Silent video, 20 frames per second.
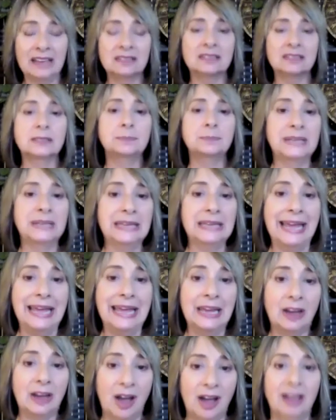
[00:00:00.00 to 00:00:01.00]
to be
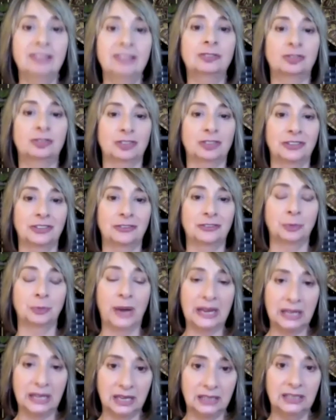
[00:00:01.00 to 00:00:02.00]
a conscious
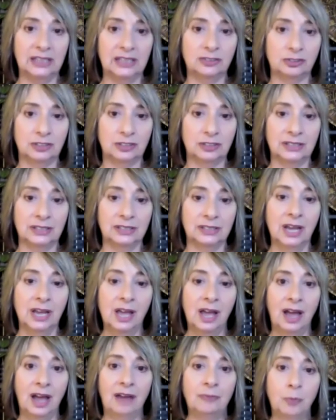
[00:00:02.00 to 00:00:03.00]
recognition
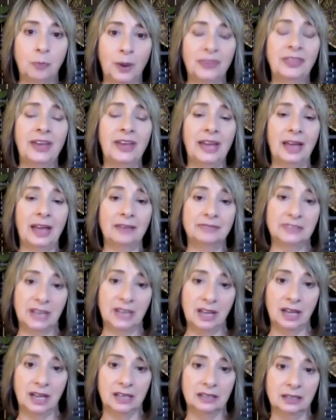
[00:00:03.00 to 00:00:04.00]
of what they have
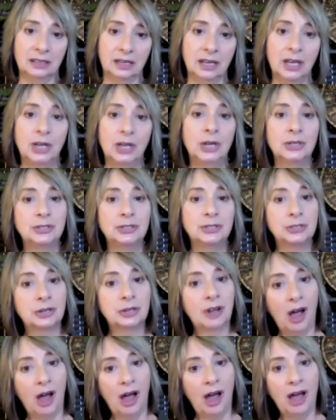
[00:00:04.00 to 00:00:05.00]
done to
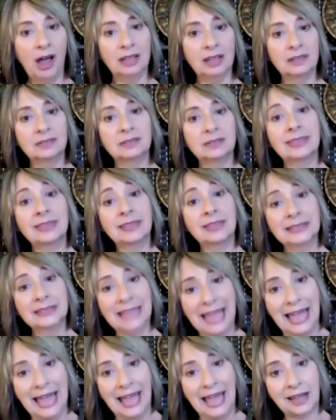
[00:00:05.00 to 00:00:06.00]
cause the
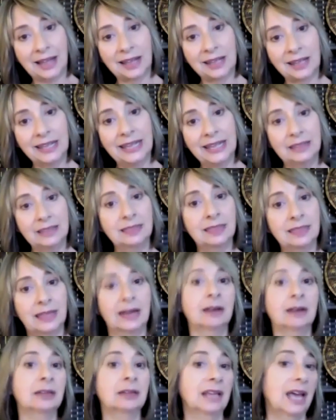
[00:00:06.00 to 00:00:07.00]
lack in
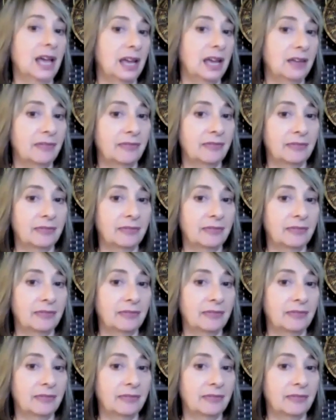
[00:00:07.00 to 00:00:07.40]
their life.